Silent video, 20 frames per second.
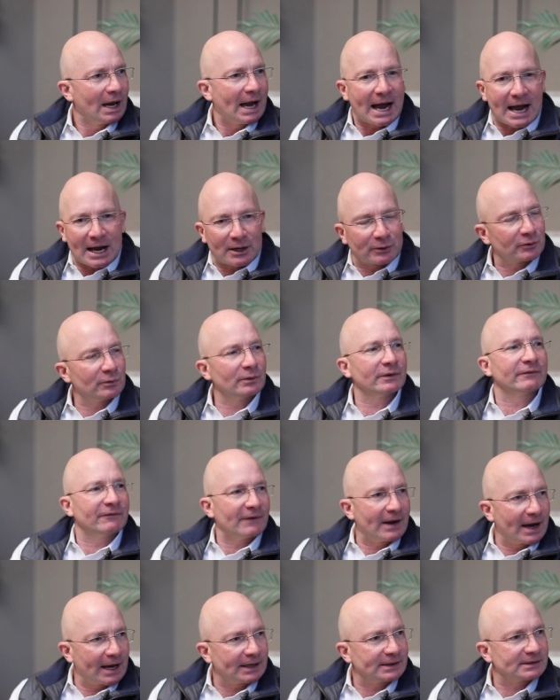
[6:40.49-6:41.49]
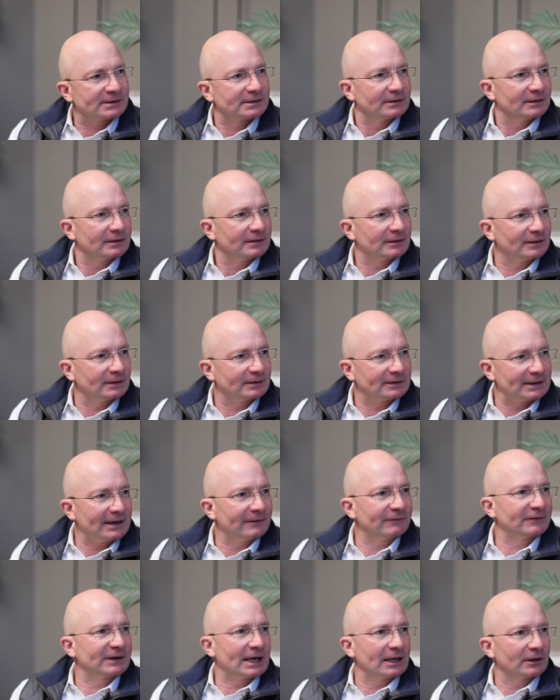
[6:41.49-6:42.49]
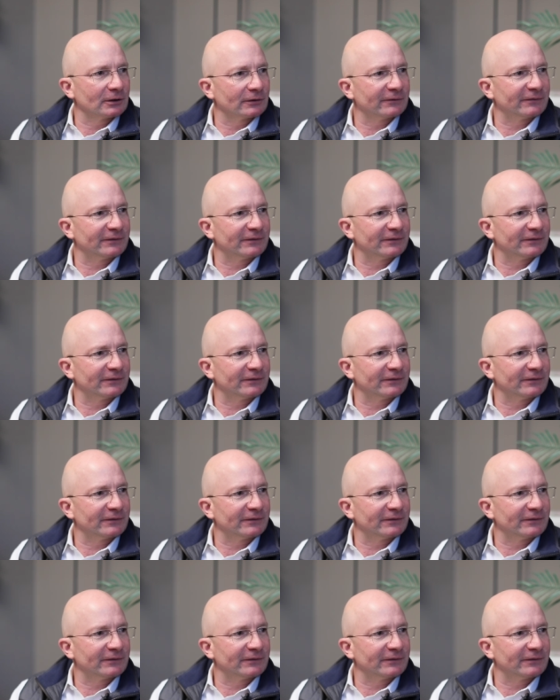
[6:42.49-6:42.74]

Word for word: how to advise the Dave Keller